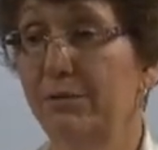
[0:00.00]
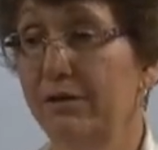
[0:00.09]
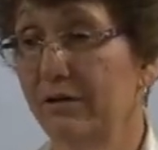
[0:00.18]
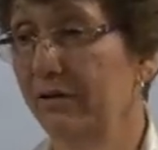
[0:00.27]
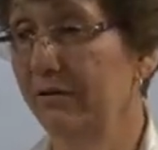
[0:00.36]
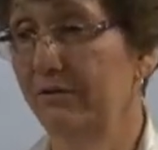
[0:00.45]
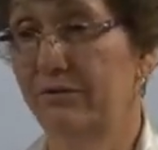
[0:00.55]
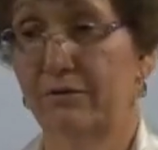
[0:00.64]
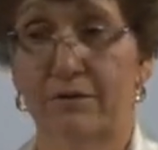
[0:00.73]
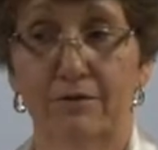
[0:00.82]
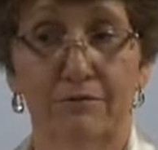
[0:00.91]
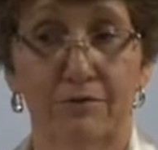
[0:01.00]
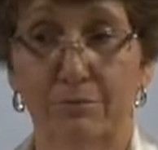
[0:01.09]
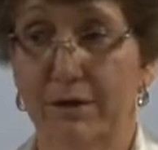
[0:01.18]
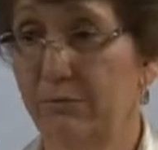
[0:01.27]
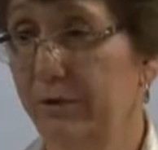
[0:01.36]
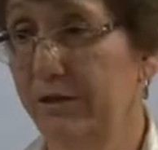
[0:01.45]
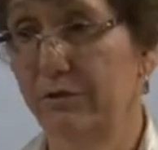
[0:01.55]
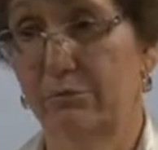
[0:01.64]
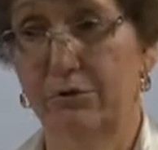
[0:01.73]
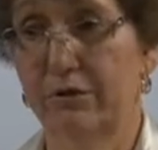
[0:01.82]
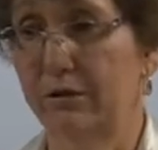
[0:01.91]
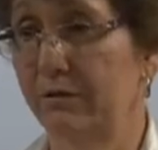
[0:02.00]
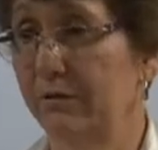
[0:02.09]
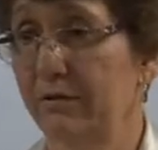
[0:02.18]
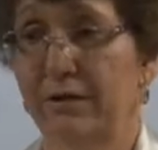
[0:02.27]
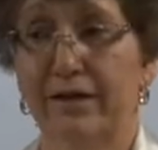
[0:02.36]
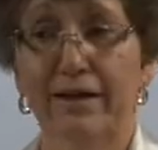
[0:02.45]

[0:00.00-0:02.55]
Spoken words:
because no matter where you're working,